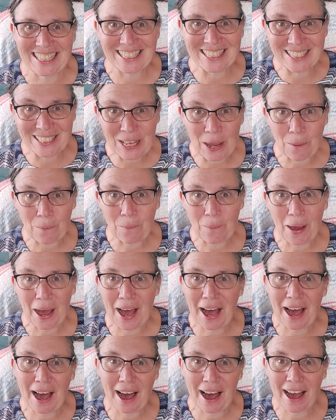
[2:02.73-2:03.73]
so
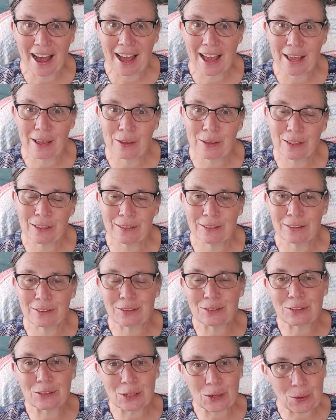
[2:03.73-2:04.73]
I
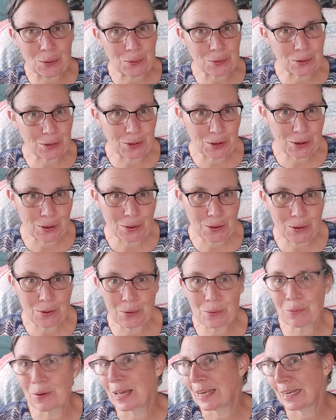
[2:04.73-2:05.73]
don't know
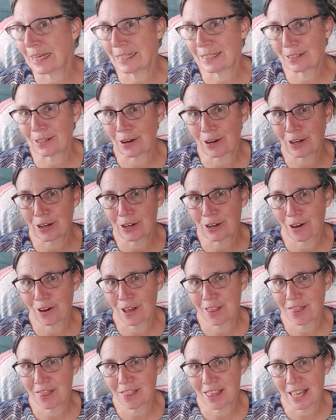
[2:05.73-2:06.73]
when I started
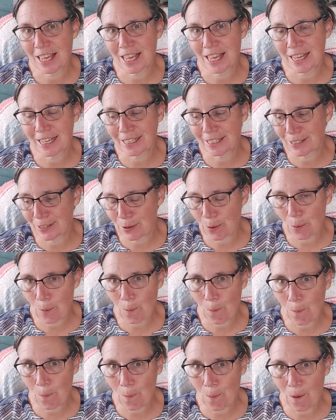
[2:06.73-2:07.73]
on things
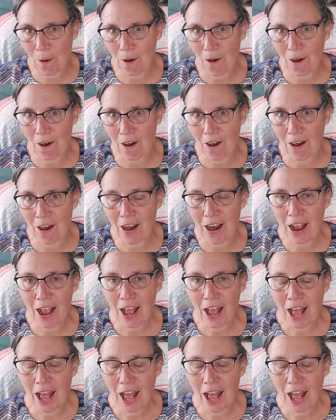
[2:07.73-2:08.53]
or